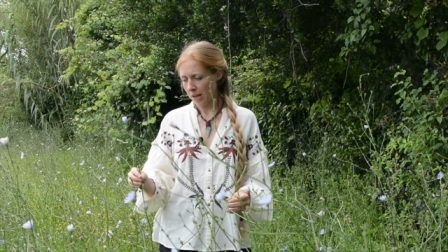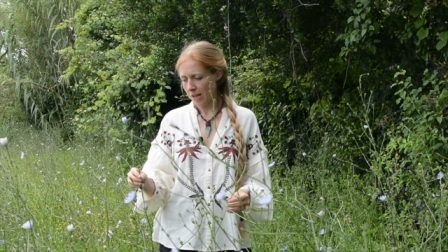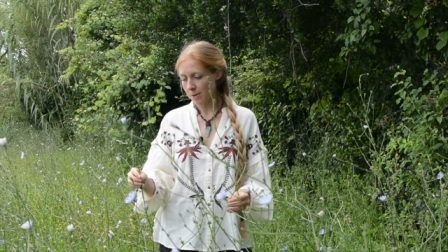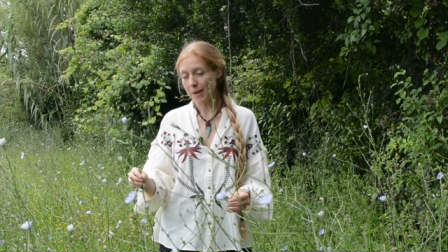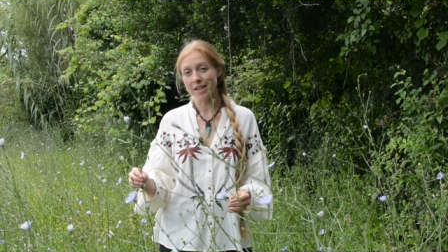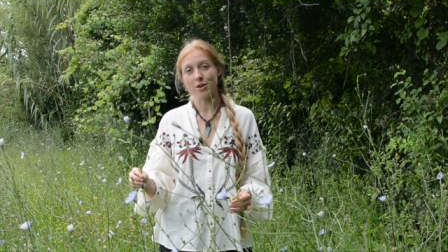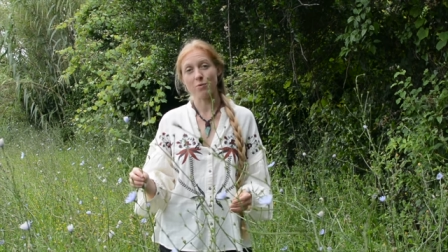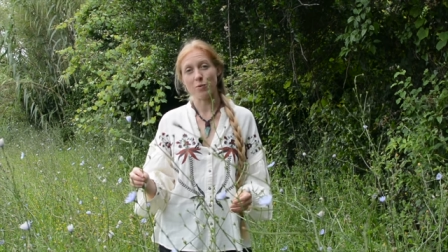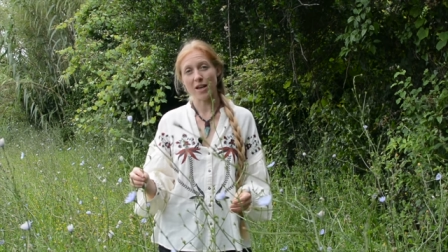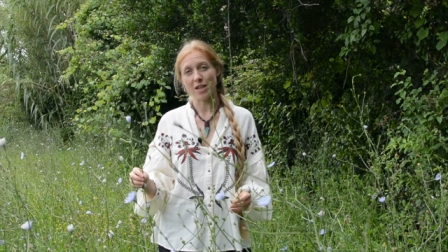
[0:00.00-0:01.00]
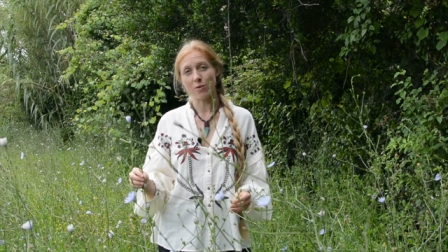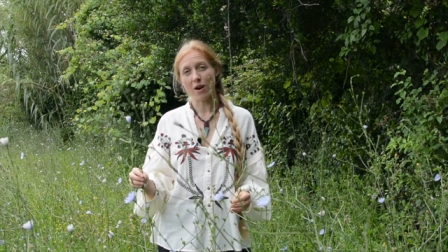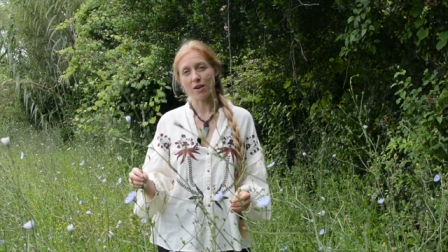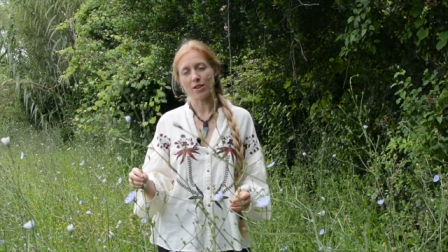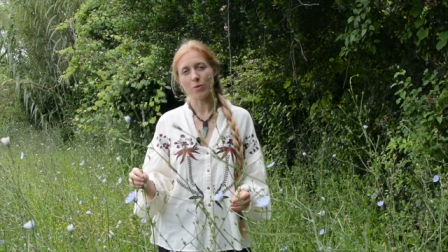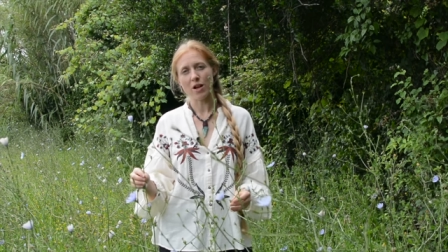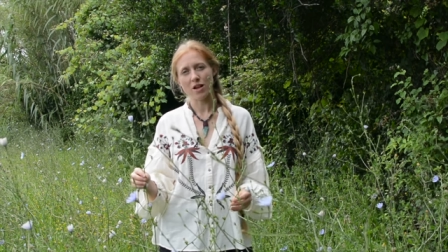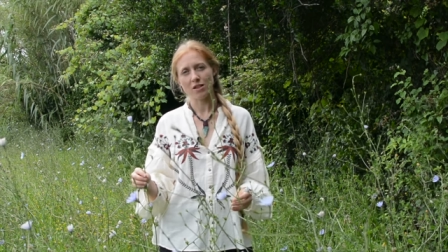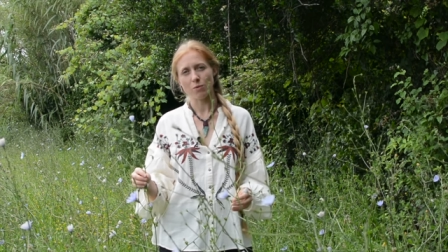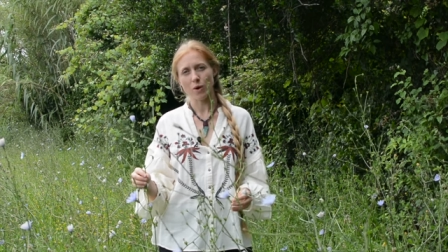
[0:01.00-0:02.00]
depending on where you are in the
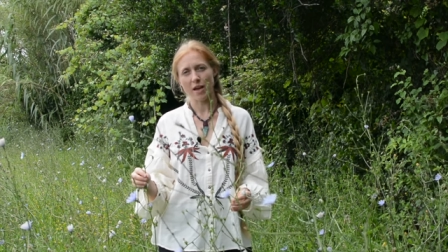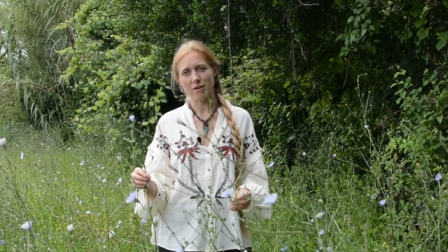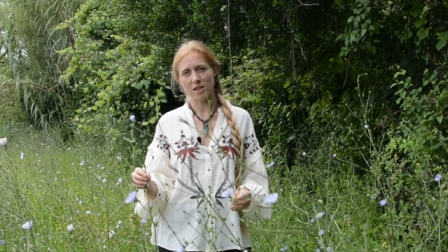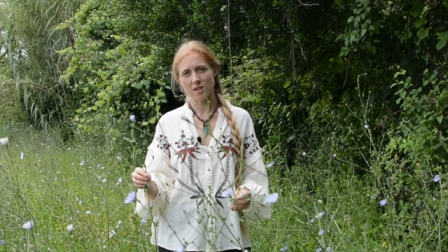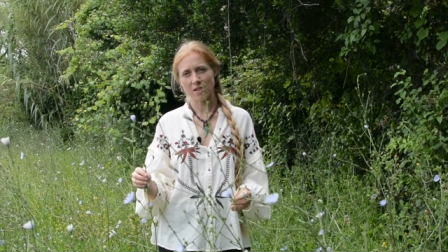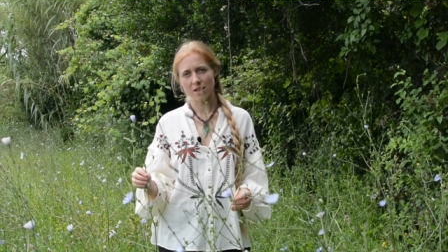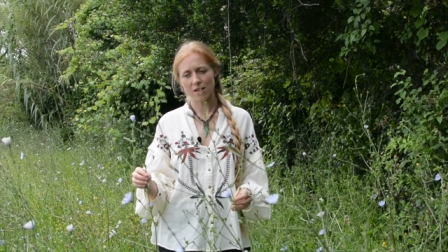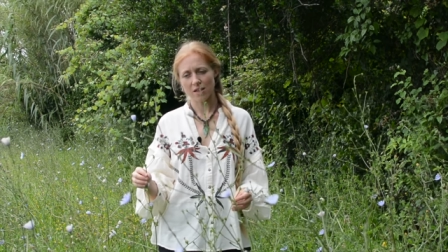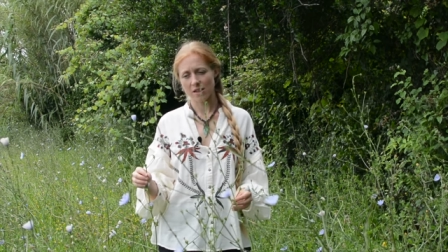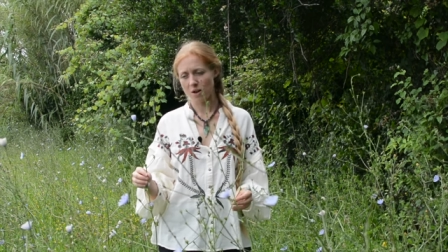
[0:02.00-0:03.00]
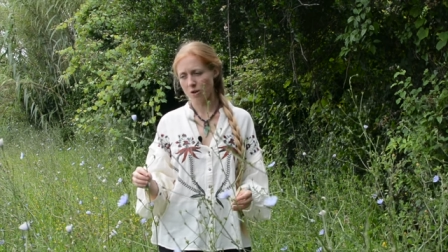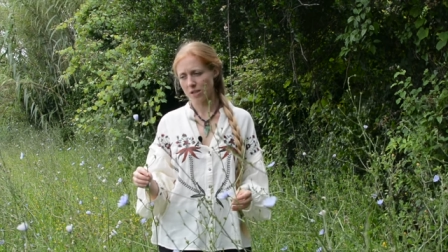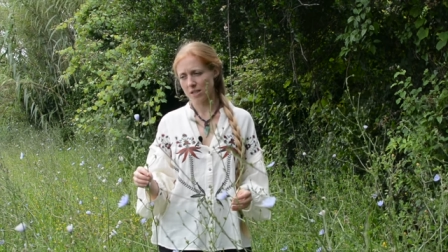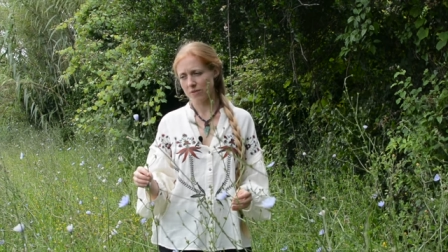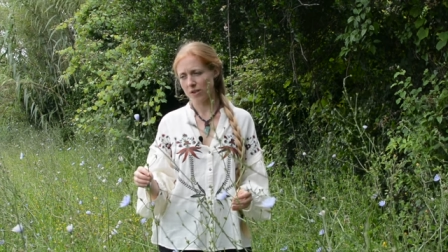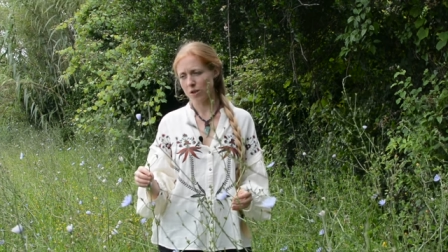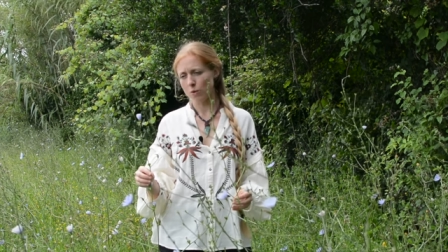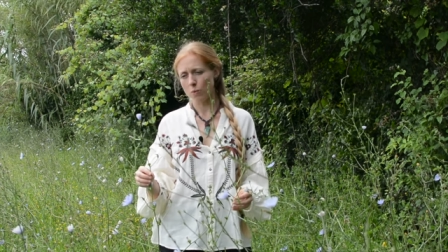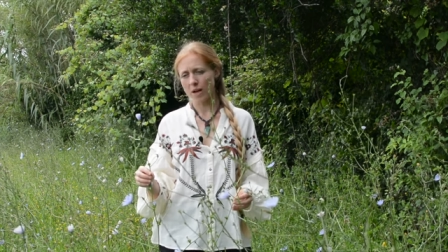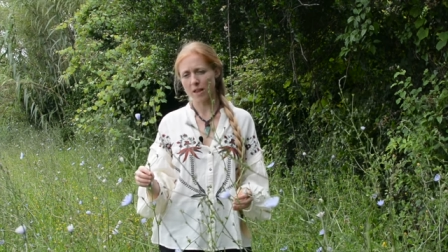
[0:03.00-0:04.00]
world and where it's uh, hottest for you
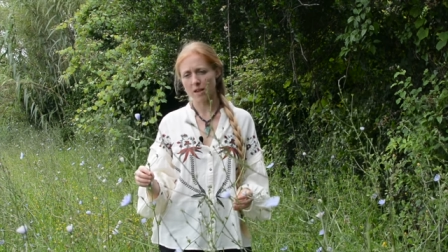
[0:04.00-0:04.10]
and where the